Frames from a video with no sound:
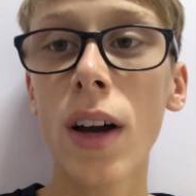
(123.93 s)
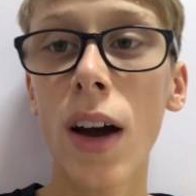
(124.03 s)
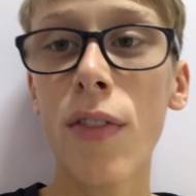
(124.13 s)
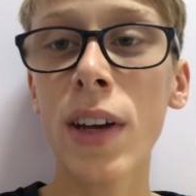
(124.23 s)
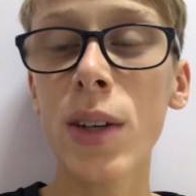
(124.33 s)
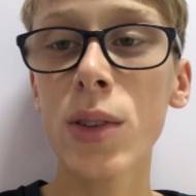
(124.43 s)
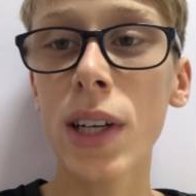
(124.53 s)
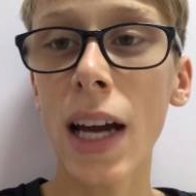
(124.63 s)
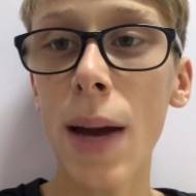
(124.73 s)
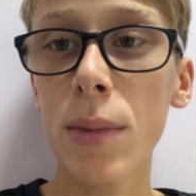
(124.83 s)
I think it was a
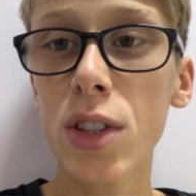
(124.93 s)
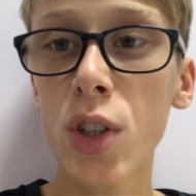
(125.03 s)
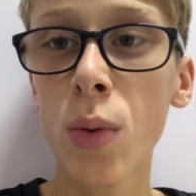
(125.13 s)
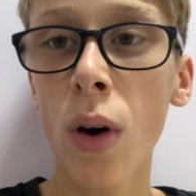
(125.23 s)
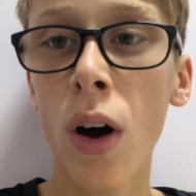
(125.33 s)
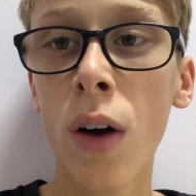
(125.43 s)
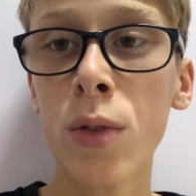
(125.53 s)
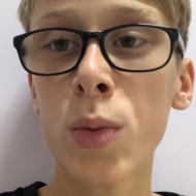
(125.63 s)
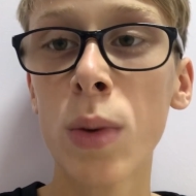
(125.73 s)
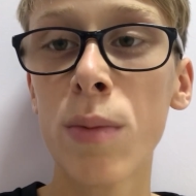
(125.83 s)
game of two
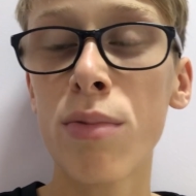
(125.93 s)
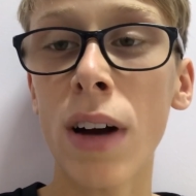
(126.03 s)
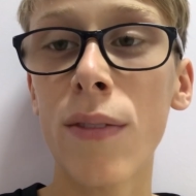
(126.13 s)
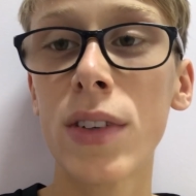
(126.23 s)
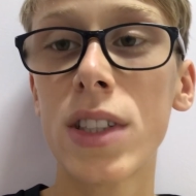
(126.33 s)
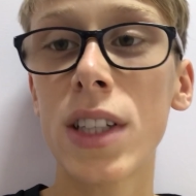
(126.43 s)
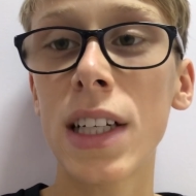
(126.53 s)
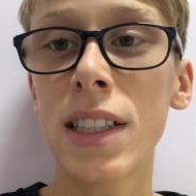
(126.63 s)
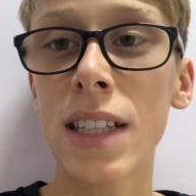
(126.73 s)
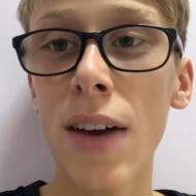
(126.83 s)
halves, with Bradford
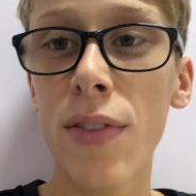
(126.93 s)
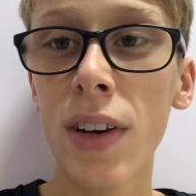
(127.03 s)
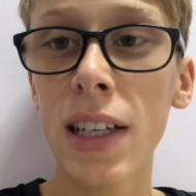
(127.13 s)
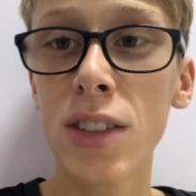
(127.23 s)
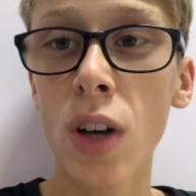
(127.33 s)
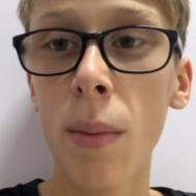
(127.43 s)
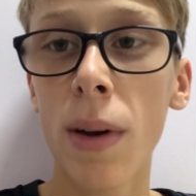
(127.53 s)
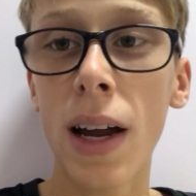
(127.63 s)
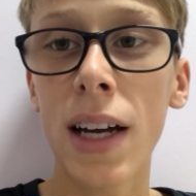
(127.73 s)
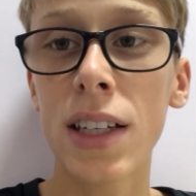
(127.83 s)
City definitely
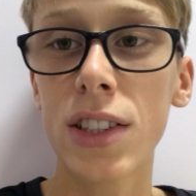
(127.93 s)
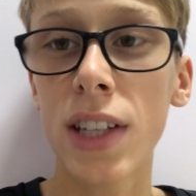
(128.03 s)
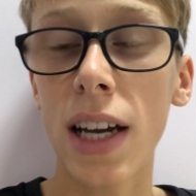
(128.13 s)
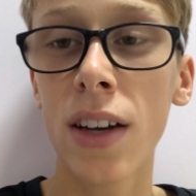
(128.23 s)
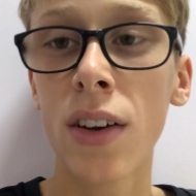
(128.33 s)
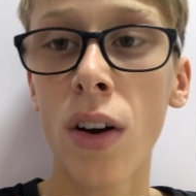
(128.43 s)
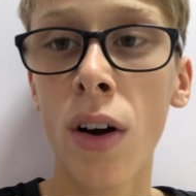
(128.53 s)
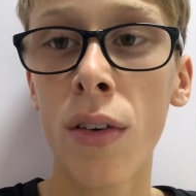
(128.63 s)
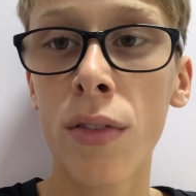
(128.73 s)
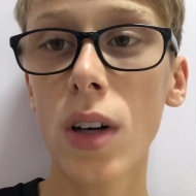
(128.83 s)
dominating the second
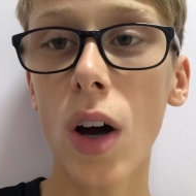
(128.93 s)
half.